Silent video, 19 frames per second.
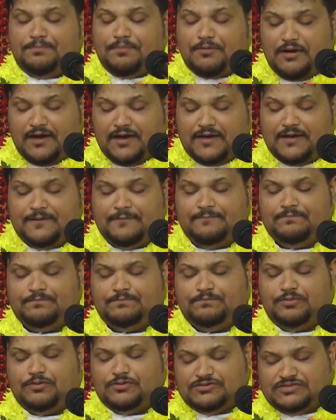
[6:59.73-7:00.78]
prayer,
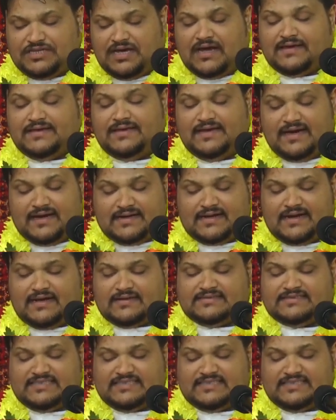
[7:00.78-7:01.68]
puja, yagna,